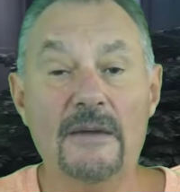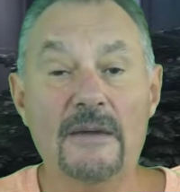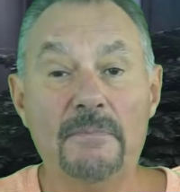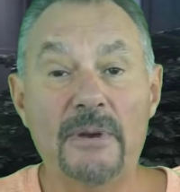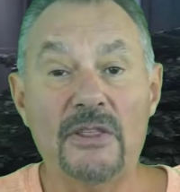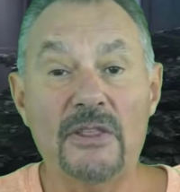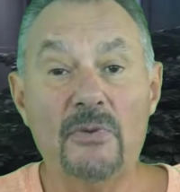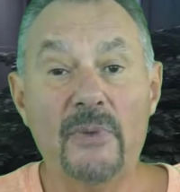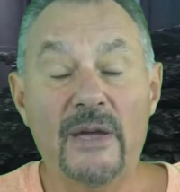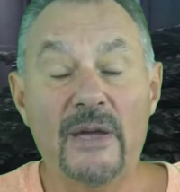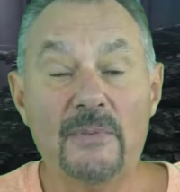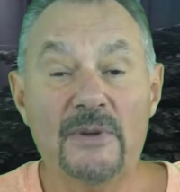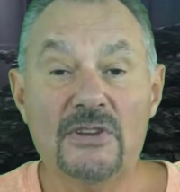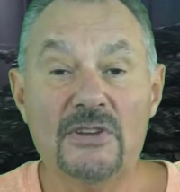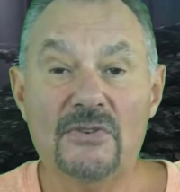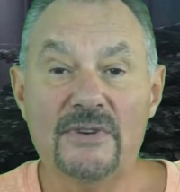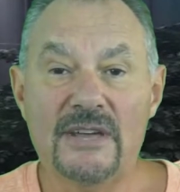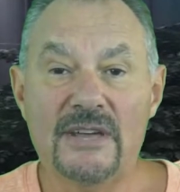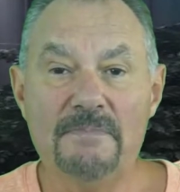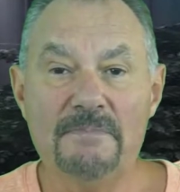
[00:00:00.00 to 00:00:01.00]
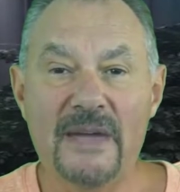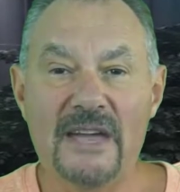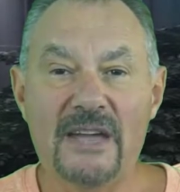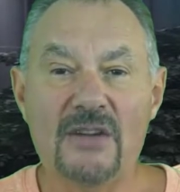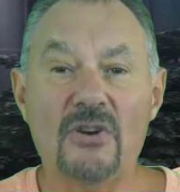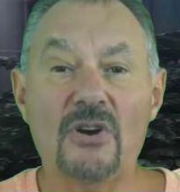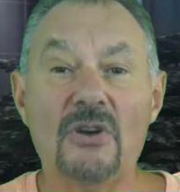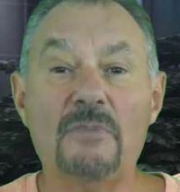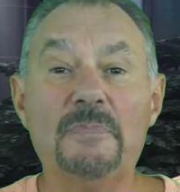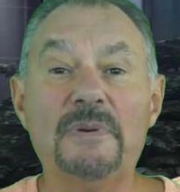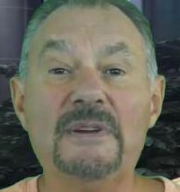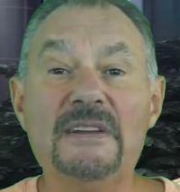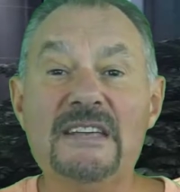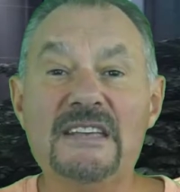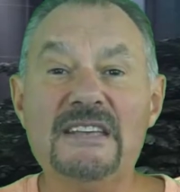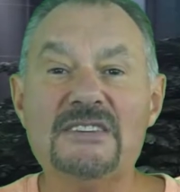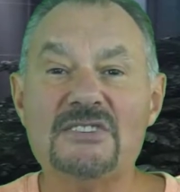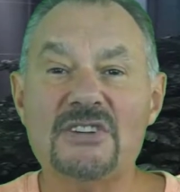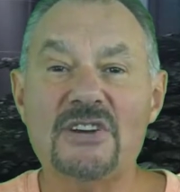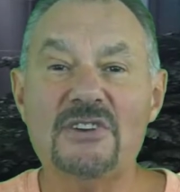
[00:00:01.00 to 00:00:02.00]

By the way, when you're in Bangkok, please